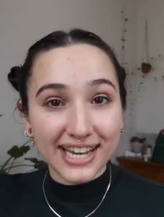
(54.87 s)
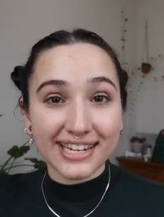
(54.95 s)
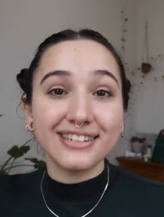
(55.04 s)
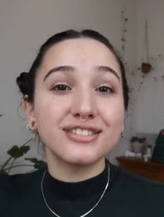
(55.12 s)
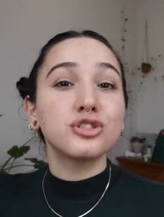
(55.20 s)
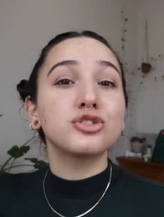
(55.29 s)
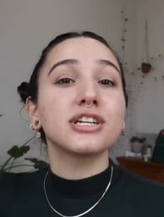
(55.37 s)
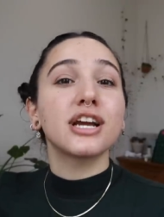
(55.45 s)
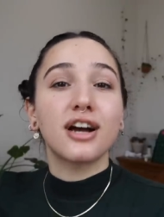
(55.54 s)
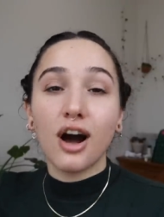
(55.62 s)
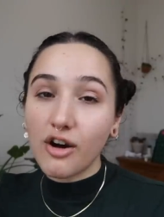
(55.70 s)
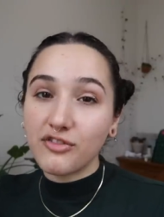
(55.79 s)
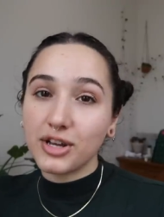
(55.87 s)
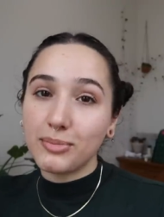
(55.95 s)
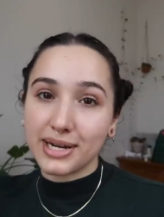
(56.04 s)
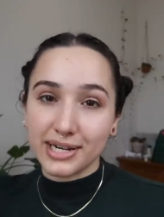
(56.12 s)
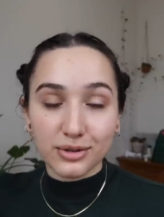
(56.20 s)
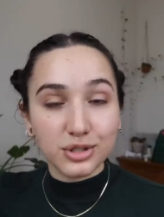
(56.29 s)
and I also drink a coffee
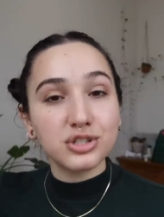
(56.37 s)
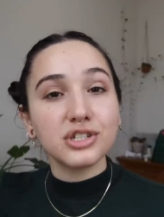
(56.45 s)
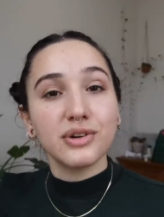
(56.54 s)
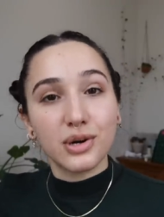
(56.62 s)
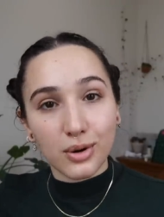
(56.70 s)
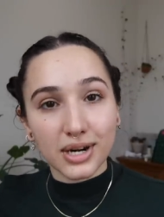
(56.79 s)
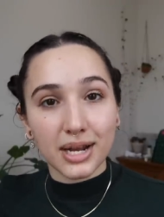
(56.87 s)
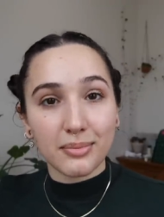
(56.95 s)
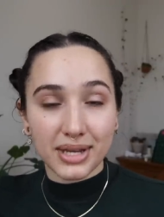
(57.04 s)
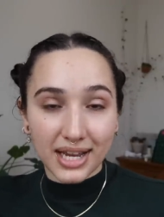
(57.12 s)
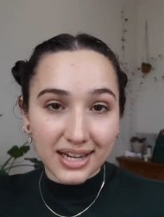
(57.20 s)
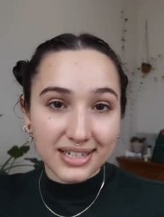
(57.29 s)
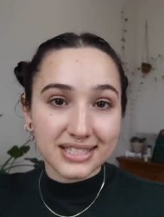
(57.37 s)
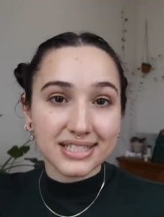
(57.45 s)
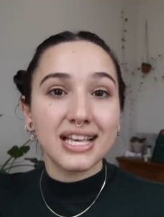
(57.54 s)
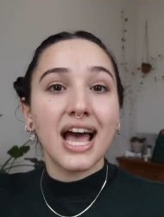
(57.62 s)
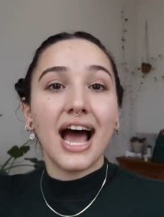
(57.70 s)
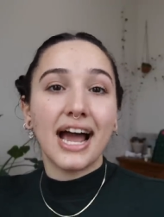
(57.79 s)
but I don't usually record it
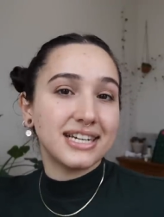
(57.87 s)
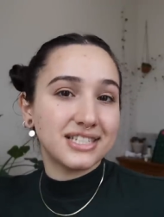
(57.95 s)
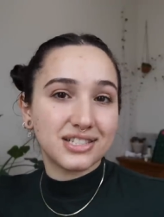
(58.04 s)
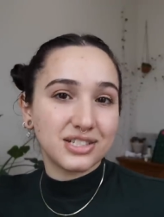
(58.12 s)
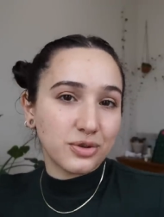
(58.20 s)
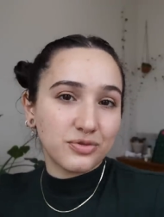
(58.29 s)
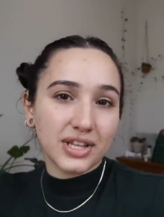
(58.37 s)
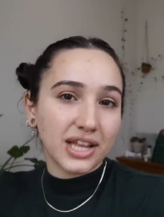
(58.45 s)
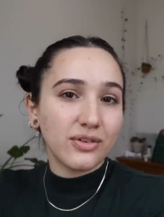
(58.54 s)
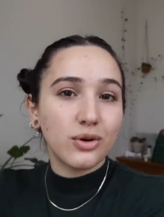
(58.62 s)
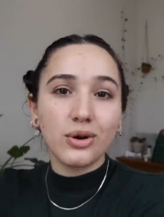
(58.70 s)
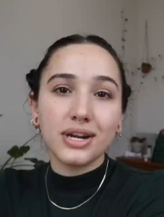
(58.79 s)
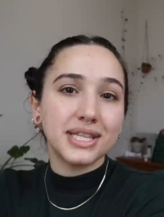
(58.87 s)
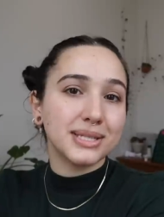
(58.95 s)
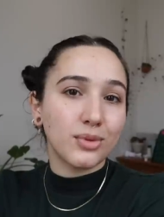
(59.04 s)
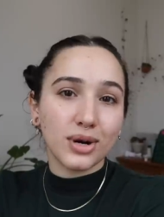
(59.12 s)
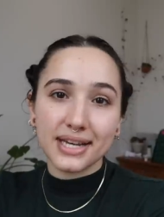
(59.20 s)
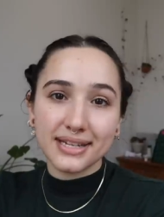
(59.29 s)
because I just don't feel like recording in the
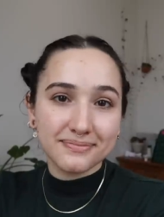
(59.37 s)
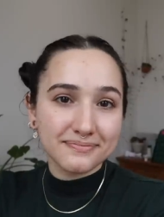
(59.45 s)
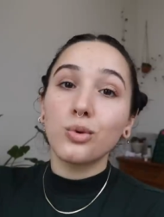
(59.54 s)
morning.